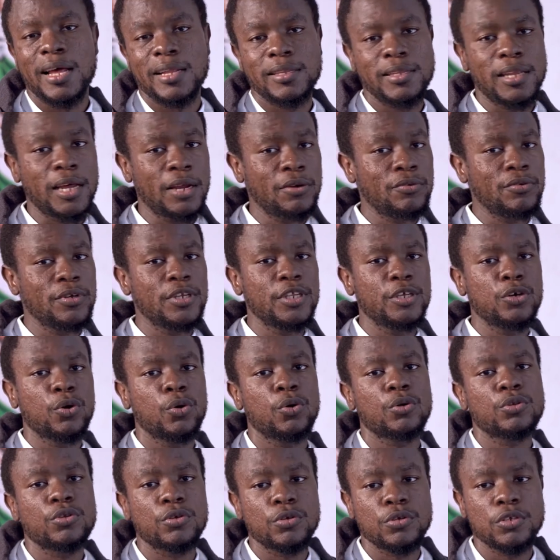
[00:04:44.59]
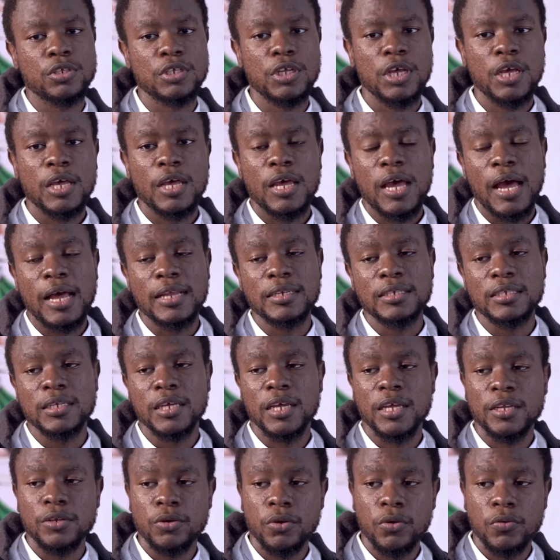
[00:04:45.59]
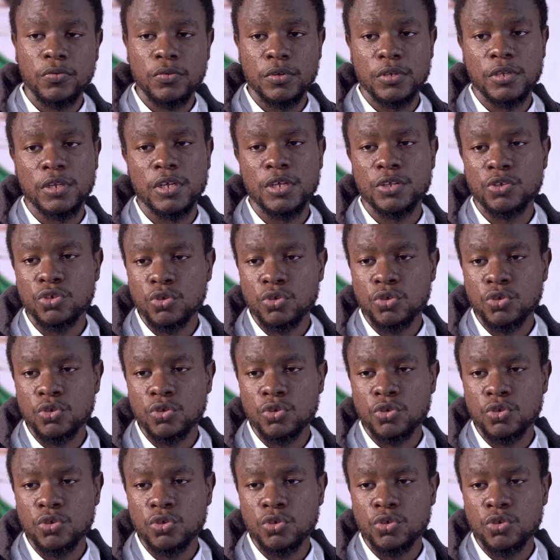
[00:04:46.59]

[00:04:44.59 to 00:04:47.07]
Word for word: And that really hurt us at the end of the day.